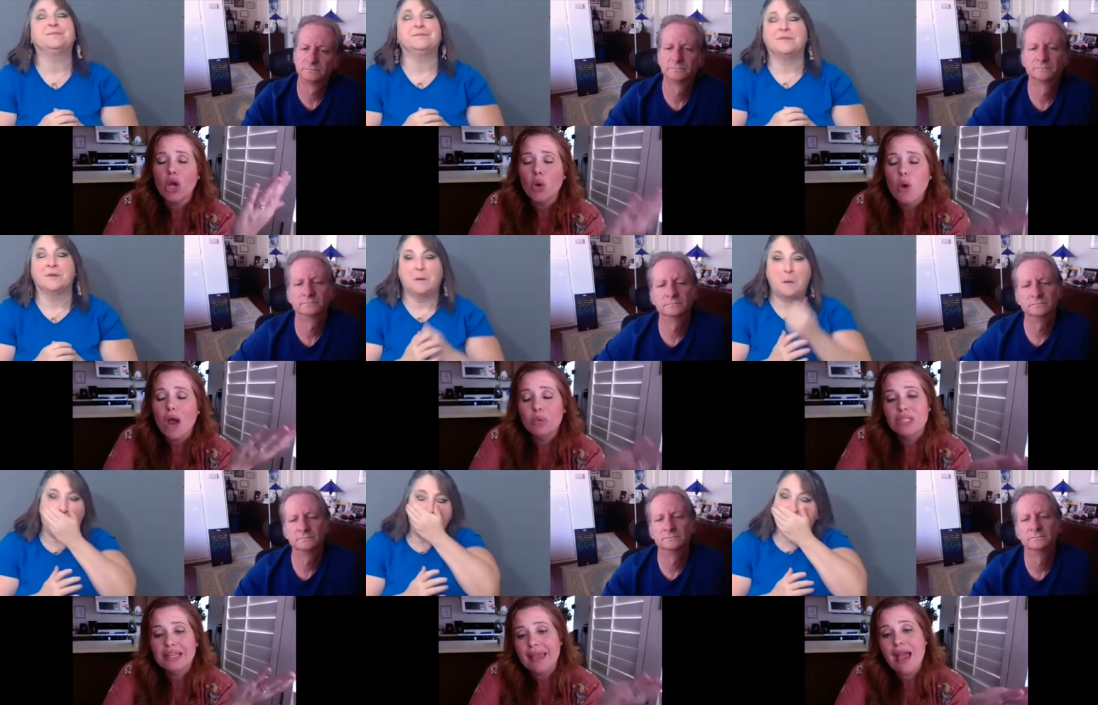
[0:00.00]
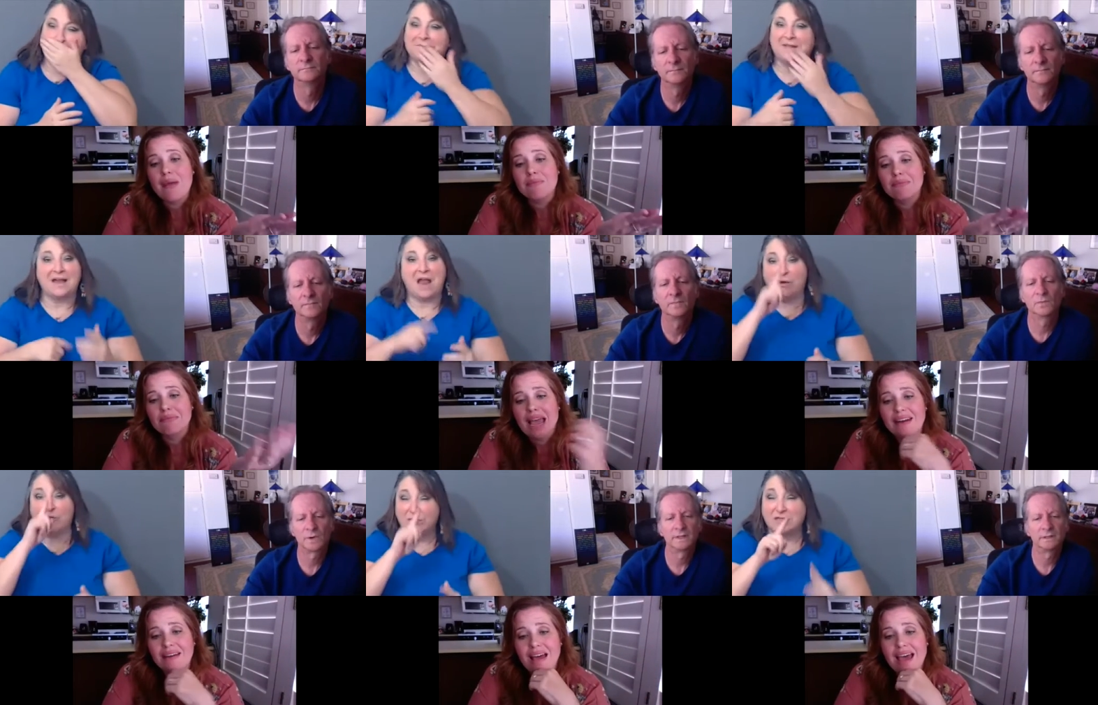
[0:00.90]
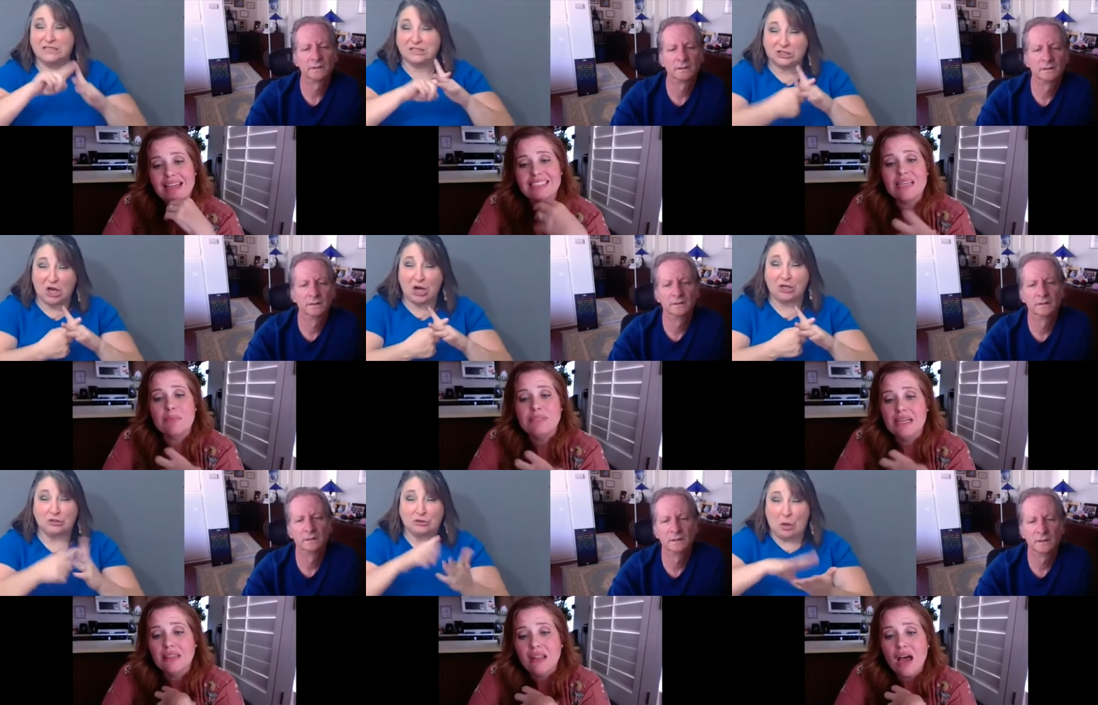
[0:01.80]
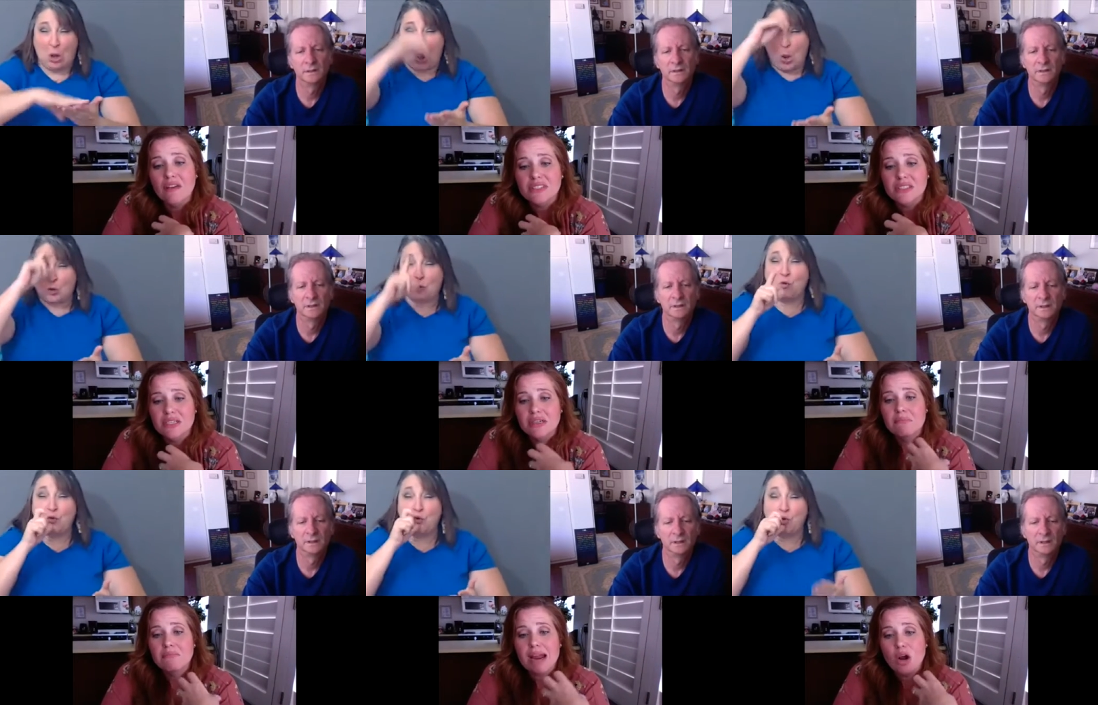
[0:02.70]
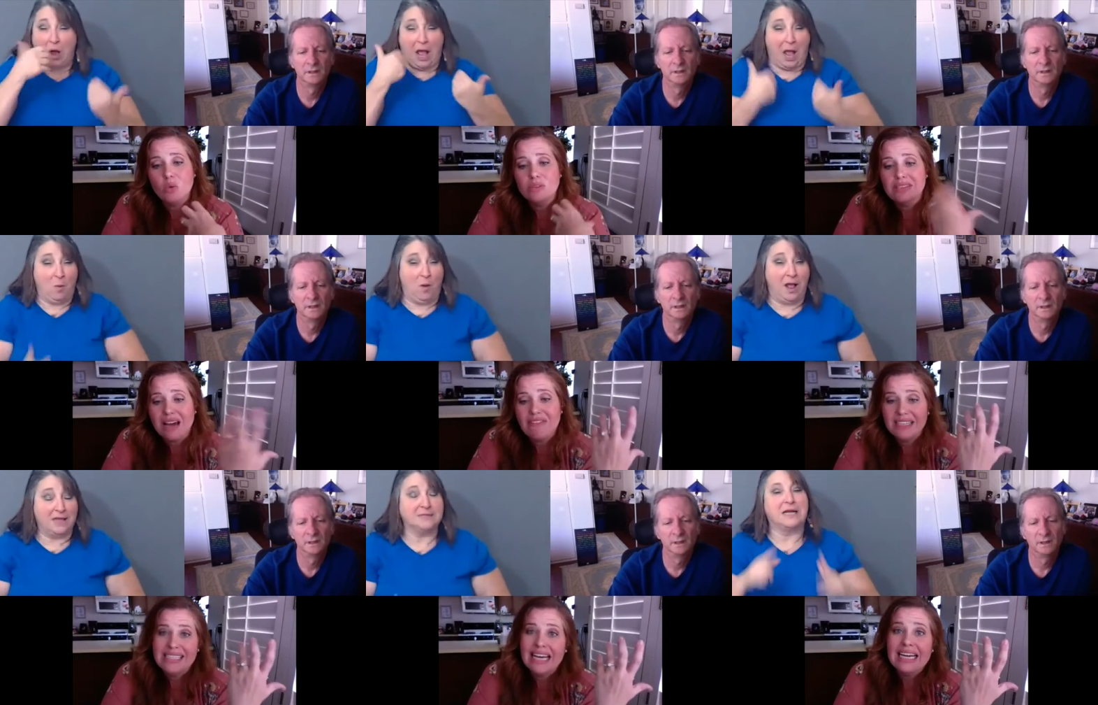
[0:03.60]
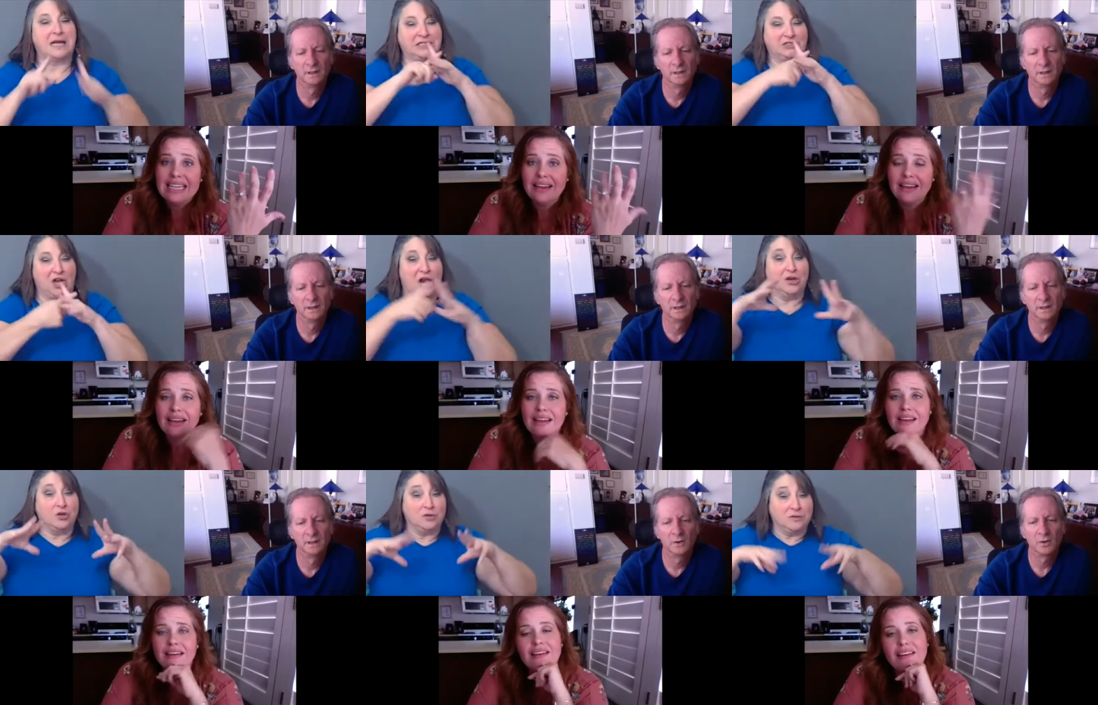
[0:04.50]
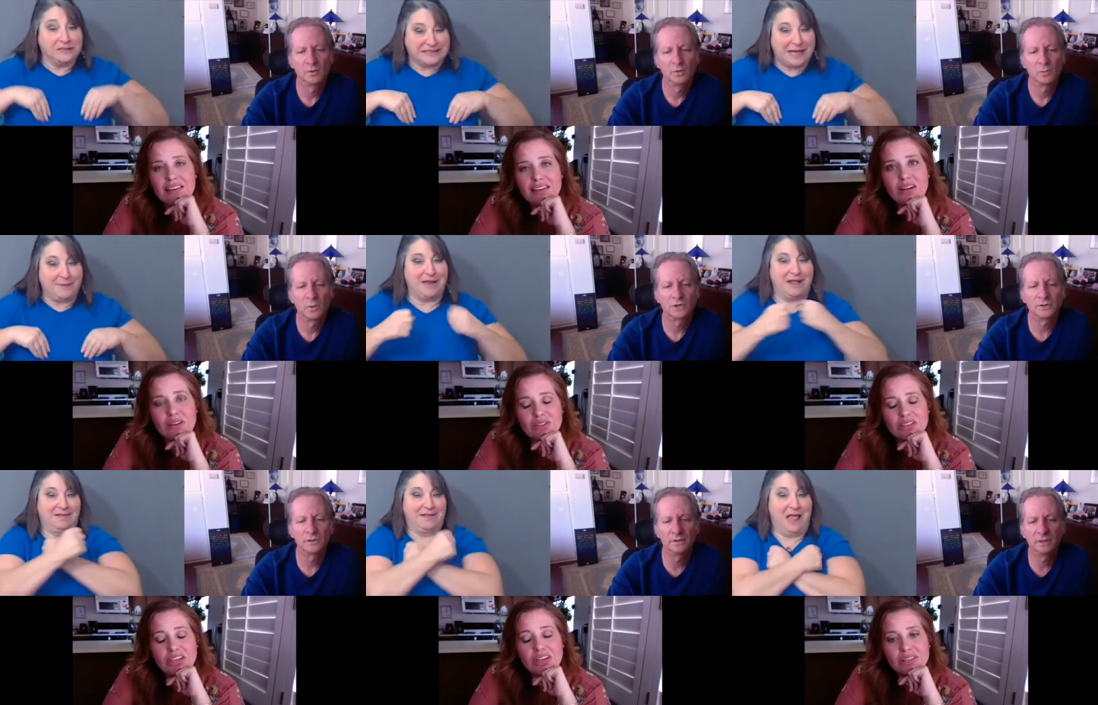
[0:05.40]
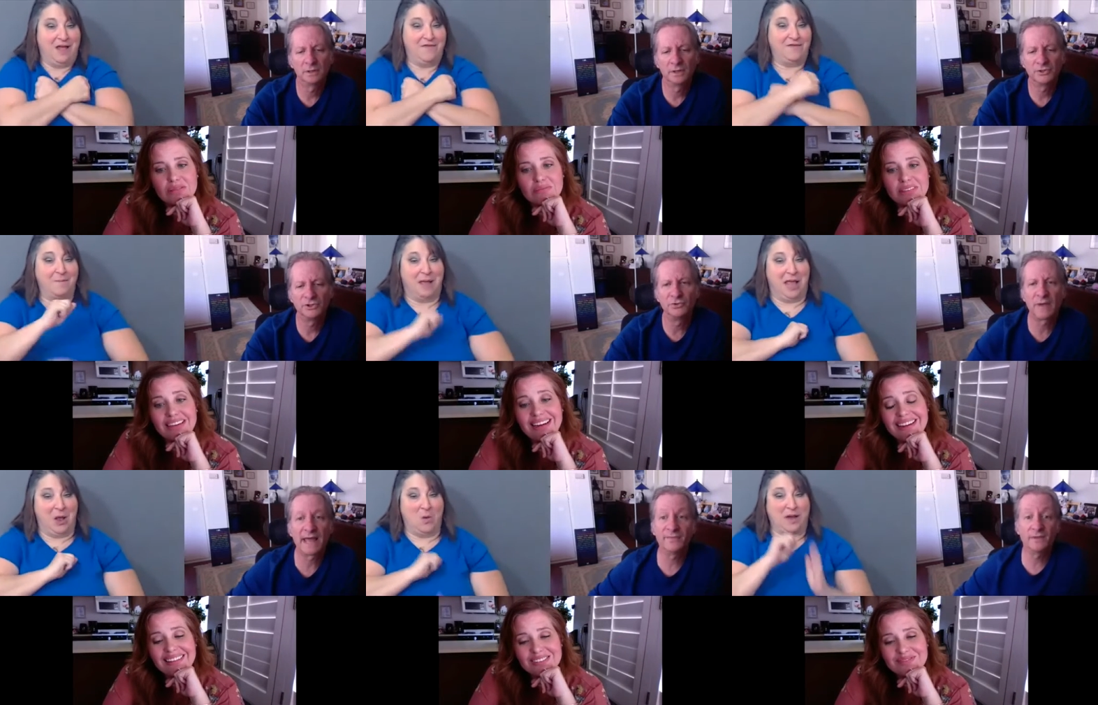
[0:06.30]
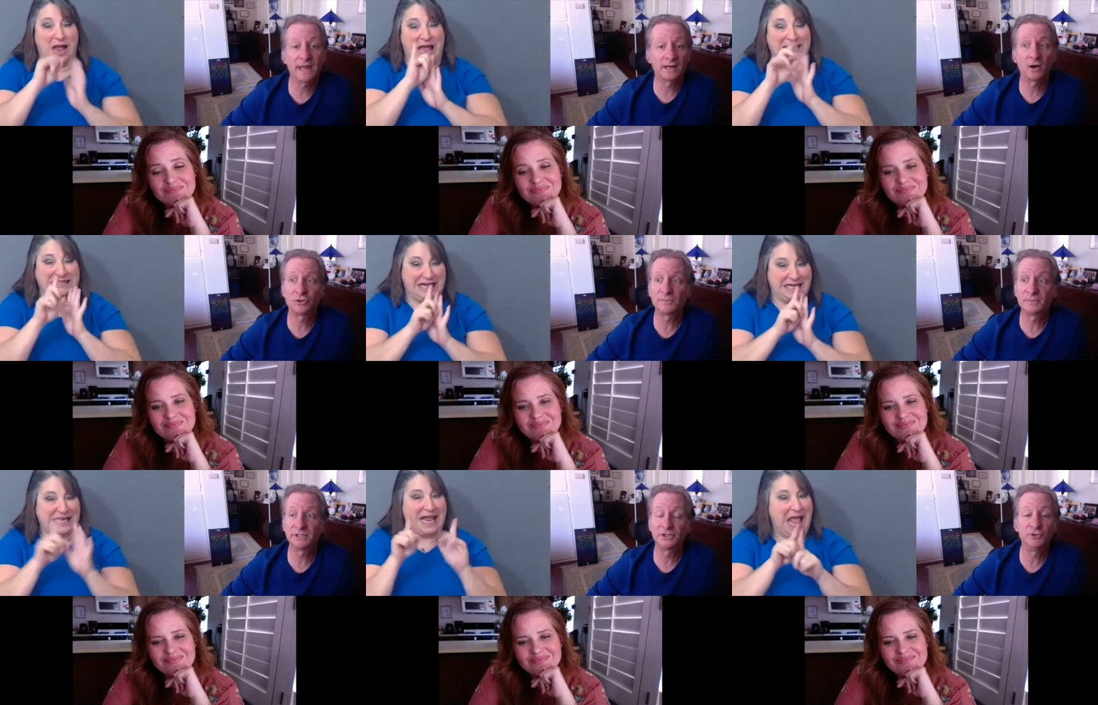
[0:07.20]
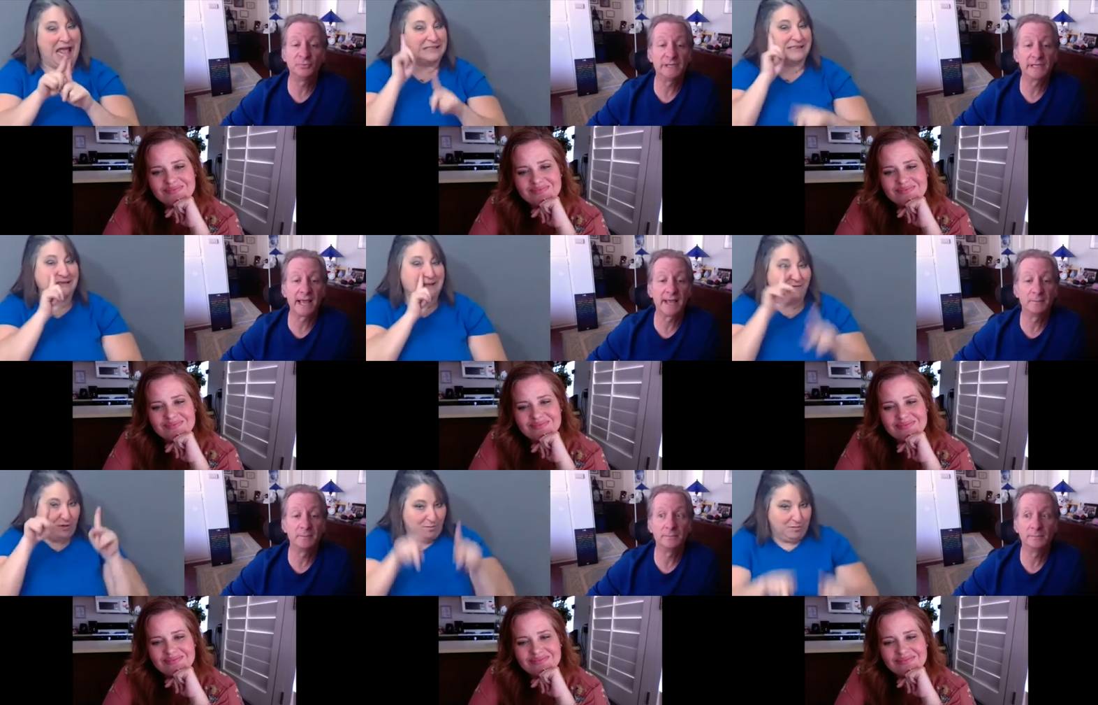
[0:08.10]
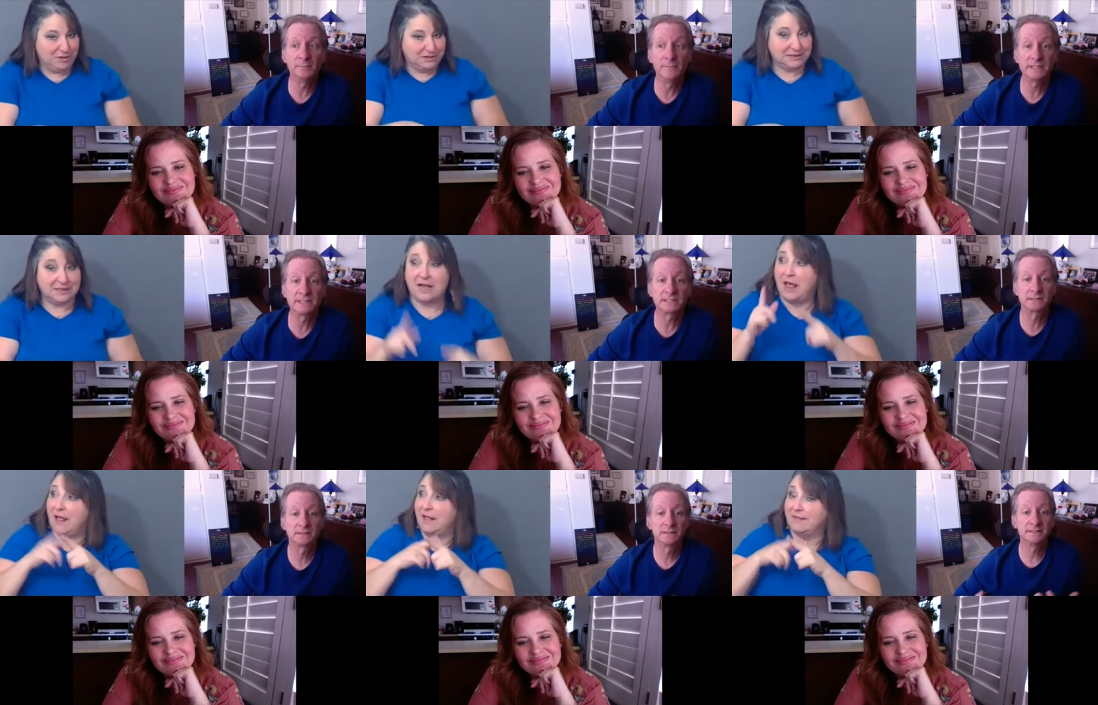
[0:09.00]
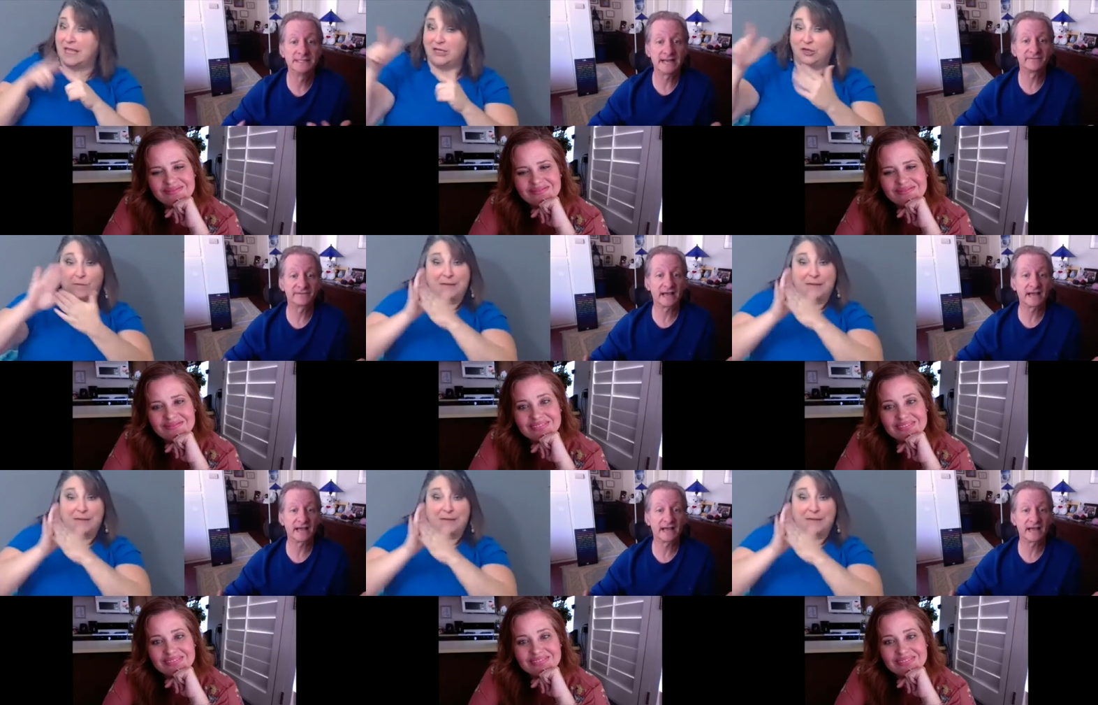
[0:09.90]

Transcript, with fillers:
Speaker 1: who I really am. And right. I accepted and loved my own deaf identity. You know,
Speaker 2: well, so, yeah. and, and ultimately, you became Miss Deaf